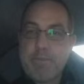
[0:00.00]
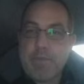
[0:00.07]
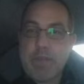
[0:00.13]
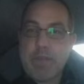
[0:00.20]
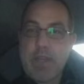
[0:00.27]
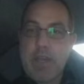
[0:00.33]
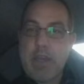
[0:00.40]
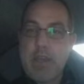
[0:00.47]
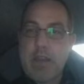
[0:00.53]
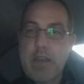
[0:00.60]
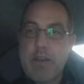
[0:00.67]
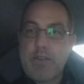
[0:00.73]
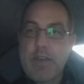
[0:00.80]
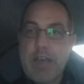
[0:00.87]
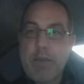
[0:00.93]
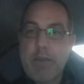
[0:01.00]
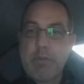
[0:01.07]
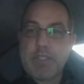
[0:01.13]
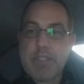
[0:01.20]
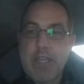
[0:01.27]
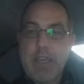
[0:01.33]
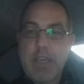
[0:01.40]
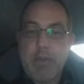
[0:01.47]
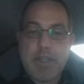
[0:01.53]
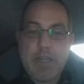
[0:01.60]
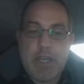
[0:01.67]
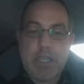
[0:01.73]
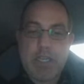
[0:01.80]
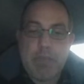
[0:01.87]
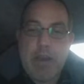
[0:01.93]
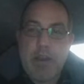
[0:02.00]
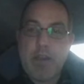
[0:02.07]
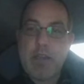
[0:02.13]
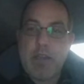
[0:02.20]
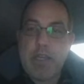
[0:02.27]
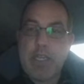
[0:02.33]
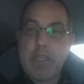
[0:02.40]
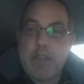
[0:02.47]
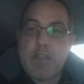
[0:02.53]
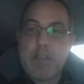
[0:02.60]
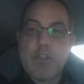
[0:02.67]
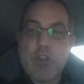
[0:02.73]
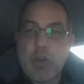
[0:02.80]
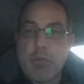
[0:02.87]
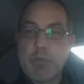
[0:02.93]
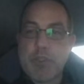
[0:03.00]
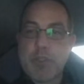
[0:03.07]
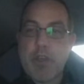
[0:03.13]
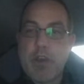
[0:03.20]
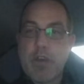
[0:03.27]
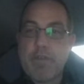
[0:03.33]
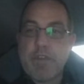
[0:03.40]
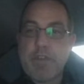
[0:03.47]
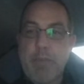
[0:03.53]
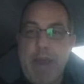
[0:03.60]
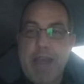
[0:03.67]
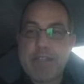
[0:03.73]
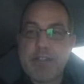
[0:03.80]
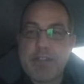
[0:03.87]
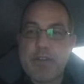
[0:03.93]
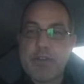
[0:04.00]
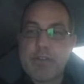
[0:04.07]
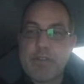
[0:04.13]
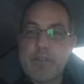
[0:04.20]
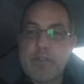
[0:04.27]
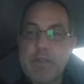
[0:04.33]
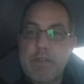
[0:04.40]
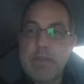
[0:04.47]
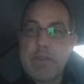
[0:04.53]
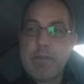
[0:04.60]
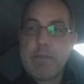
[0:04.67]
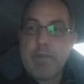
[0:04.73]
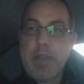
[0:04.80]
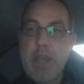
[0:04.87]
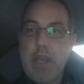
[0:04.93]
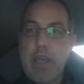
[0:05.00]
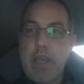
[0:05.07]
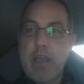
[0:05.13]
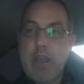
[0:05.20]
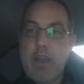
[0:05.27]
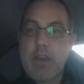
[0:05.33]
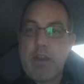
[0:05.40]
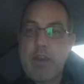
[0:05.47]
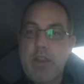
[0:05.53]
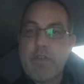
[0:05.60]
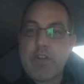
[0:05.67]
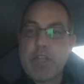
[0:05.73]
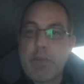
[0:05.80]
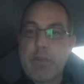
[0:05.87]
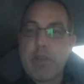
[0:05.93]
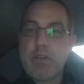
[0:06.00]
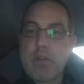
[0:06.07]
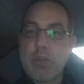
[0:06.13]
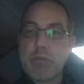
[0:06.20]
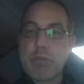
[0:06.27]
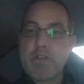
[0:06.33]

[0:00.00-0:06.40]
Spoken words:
And I would say we talk about it in the terms of capacitors. And if I talk about it in terms of